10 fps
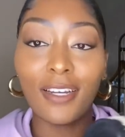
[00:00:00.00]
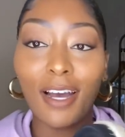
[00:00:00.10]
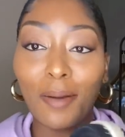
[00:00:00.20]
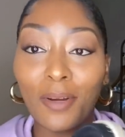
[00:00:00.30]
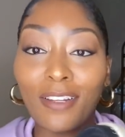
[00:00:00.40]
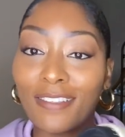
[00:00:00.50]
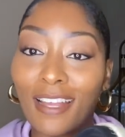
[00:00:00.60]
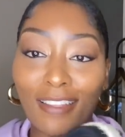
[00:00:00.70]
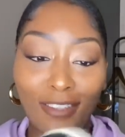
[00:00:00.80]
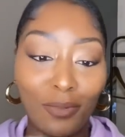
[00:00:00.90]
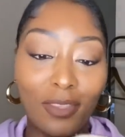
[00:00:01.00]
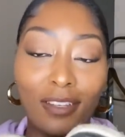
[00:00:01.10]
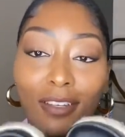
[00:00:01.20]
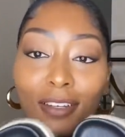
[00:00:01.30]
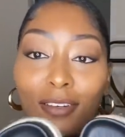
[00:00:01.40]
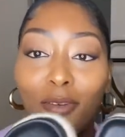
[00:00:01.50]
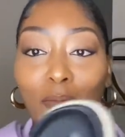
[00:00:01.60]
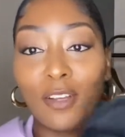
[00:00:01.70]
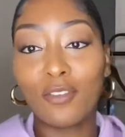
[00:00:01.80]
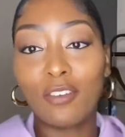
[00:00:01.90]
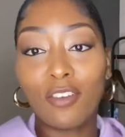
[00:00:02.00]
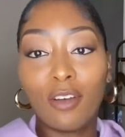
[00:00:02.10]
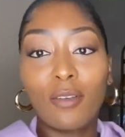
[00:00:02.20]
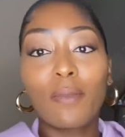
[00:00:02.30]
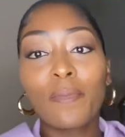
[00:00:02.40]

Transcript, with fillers: I'm gonna style this with, a, with my trench coat.